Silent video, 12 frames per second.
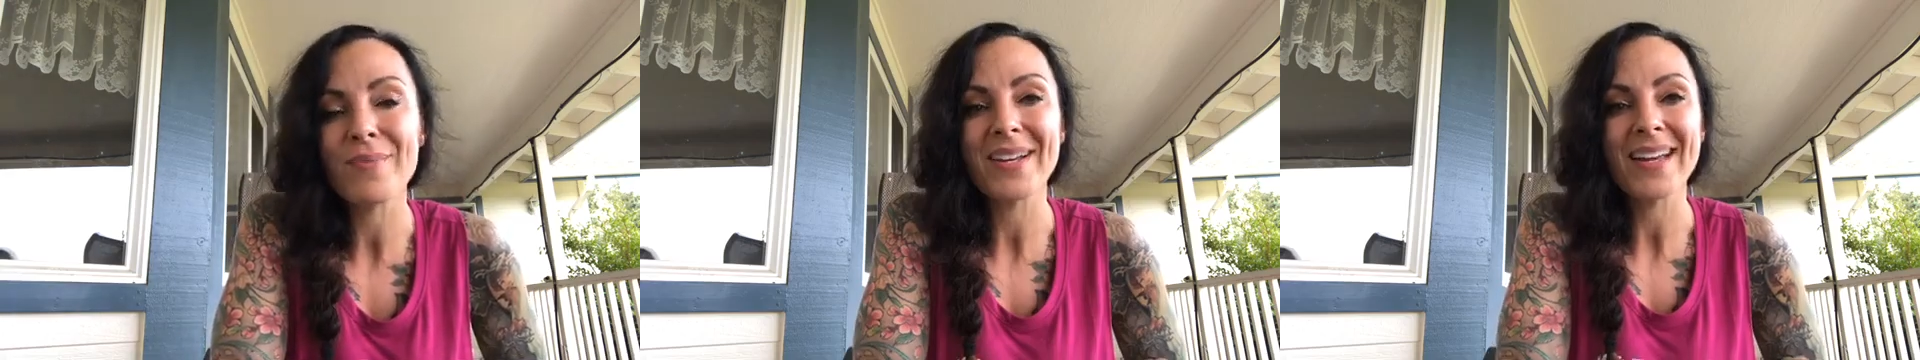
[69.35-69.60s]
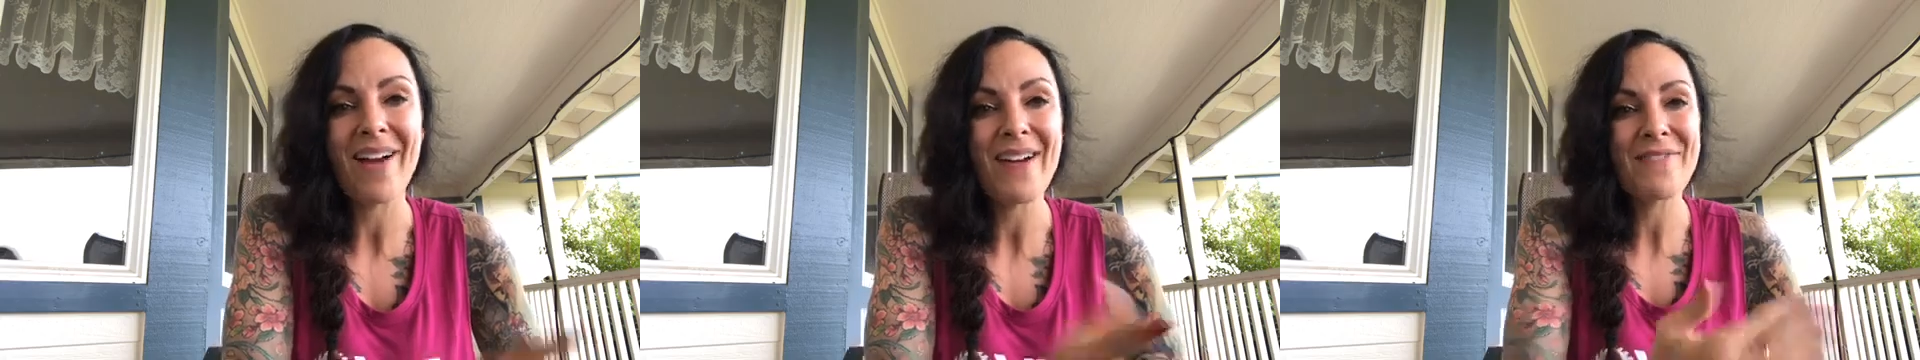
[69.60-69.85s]

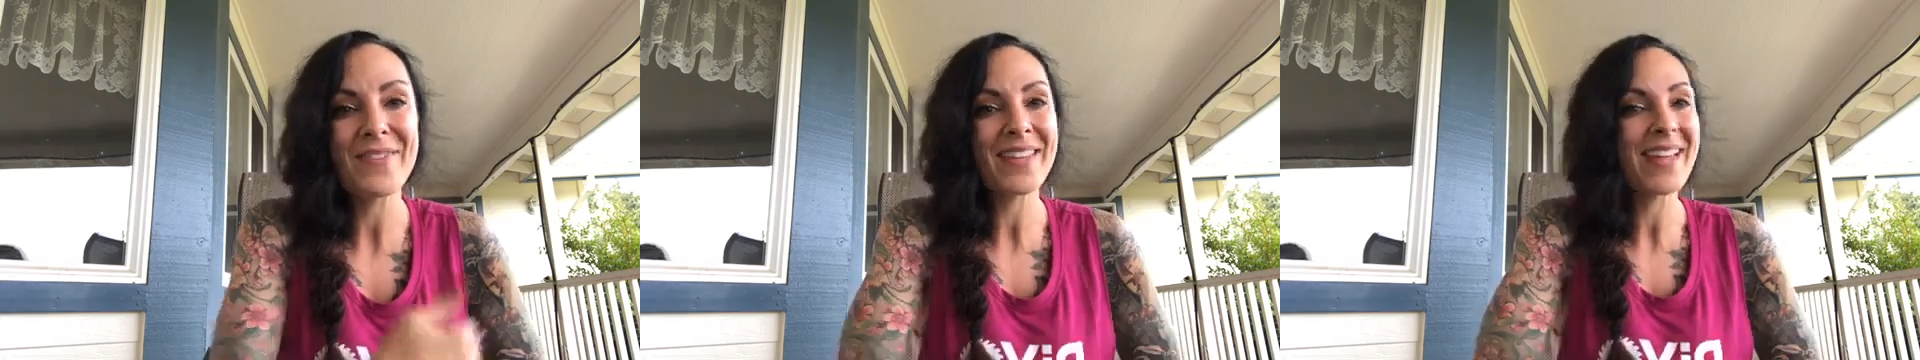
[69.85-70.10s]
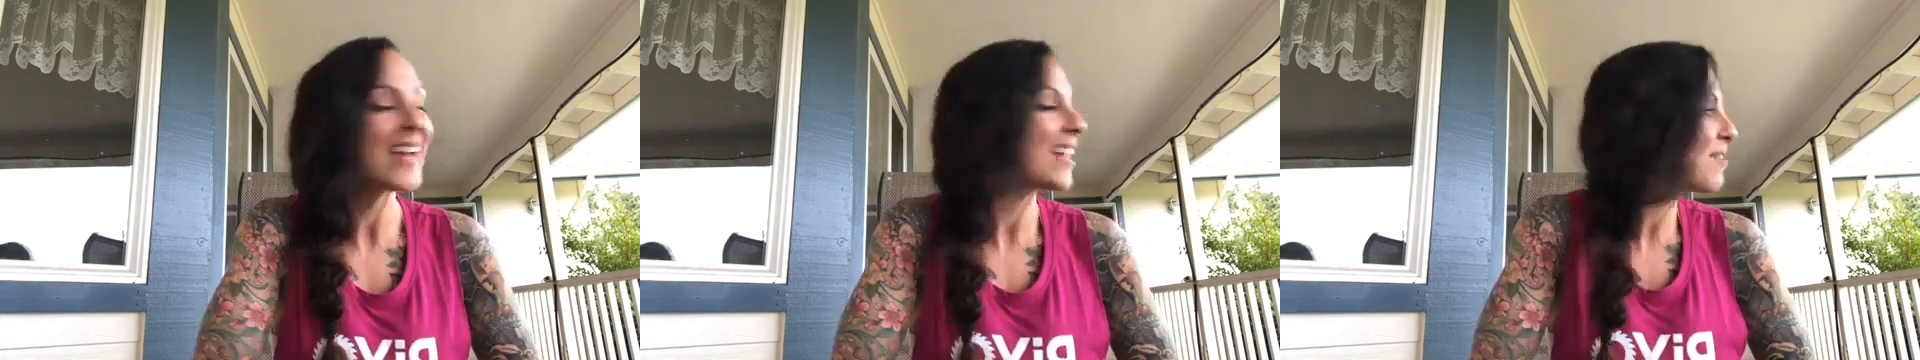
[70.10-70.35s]
But now I feel
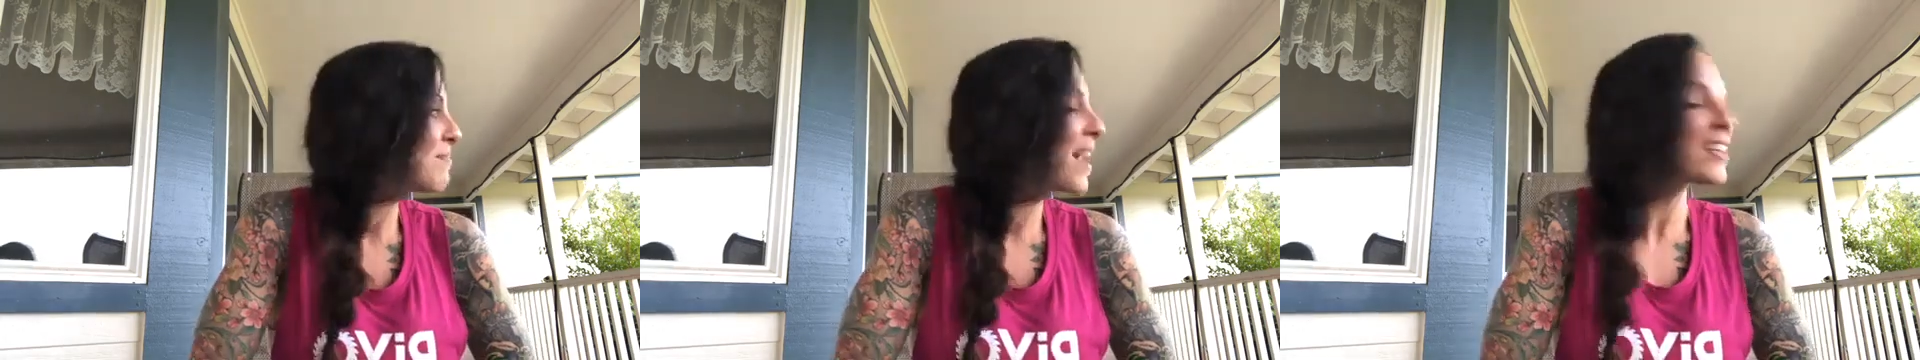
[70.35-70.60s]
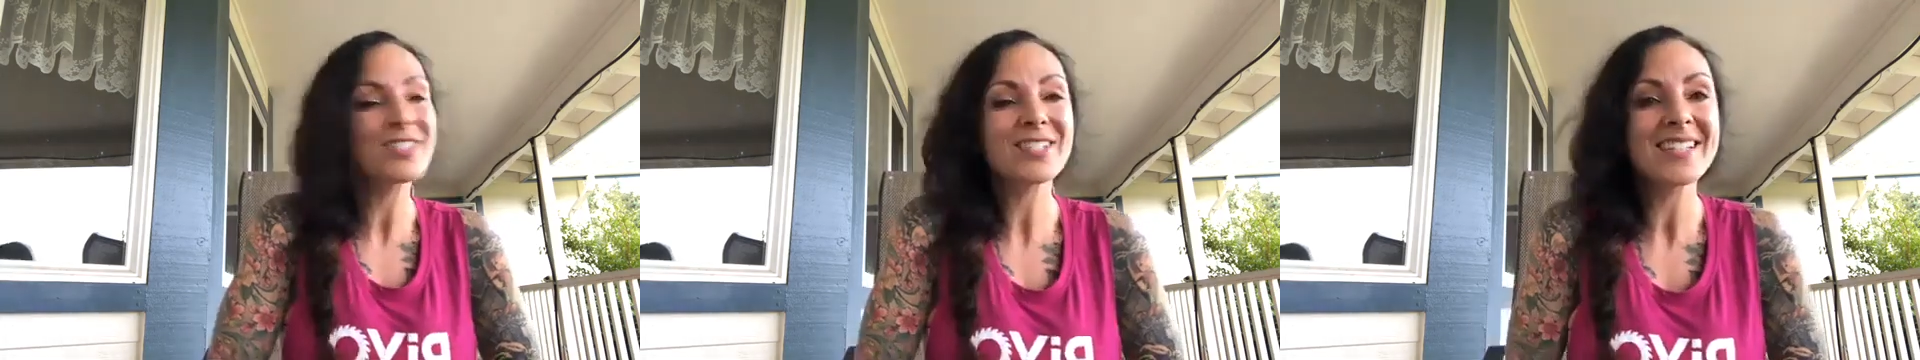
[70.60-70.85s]
like I'm
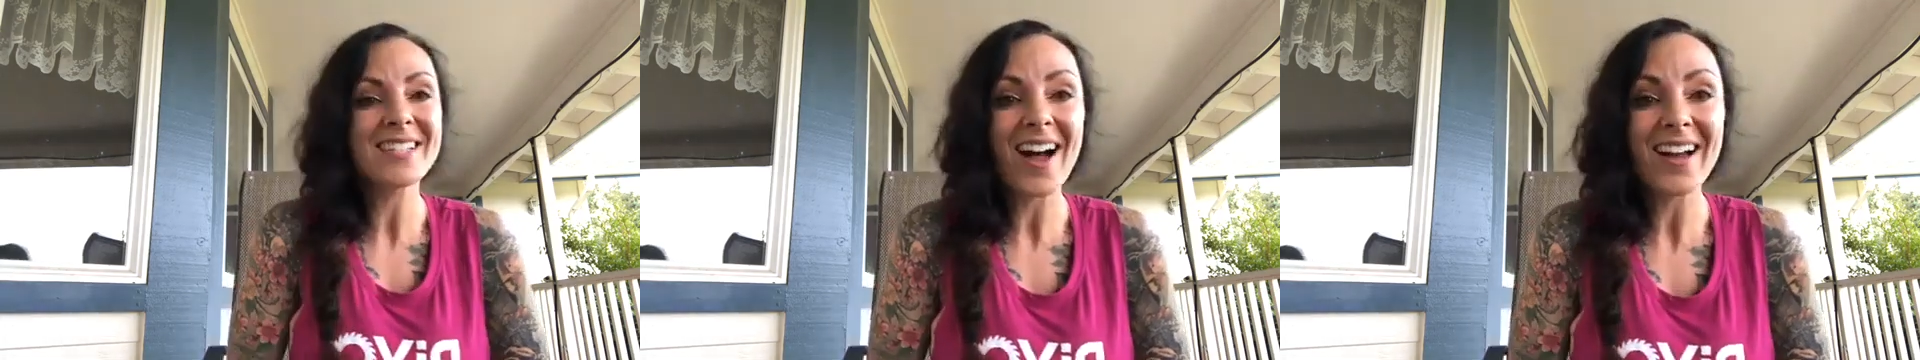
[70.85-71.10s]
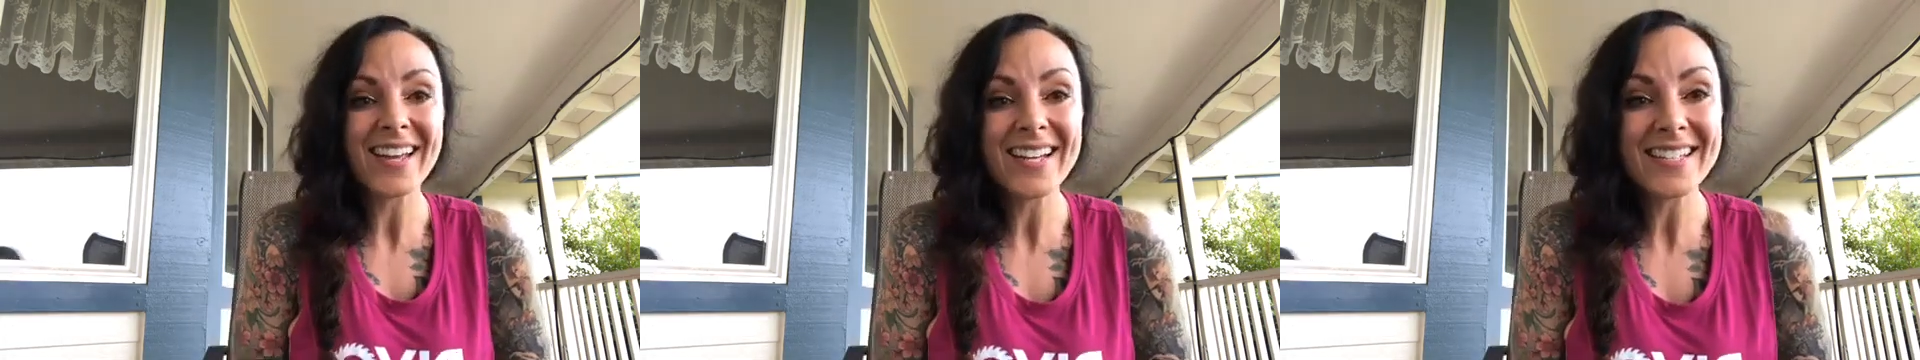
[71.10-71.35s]
actually
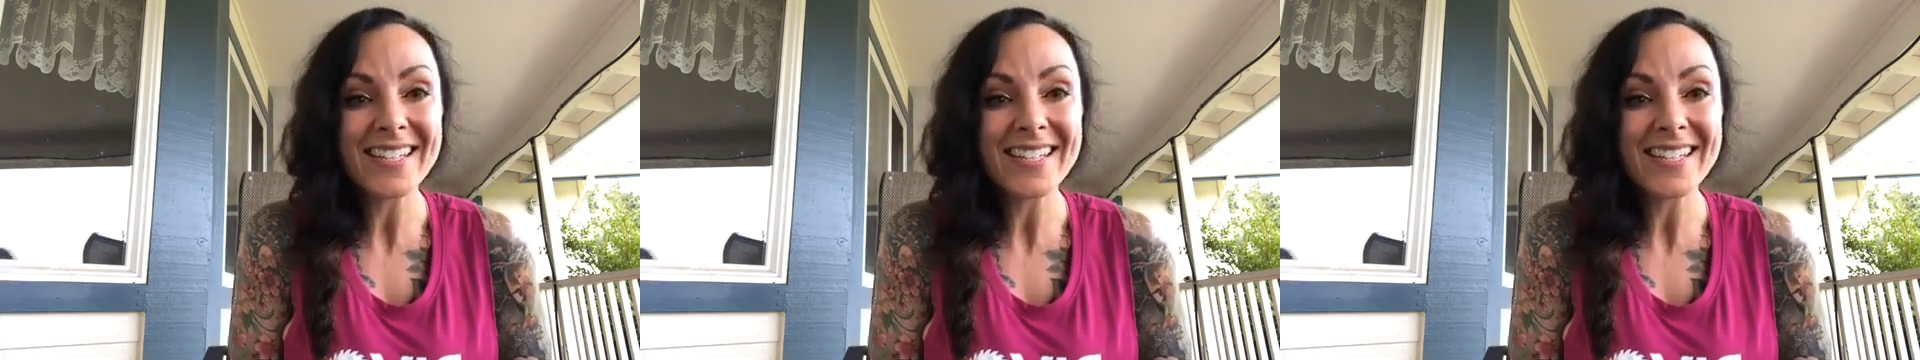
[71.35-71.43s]
talking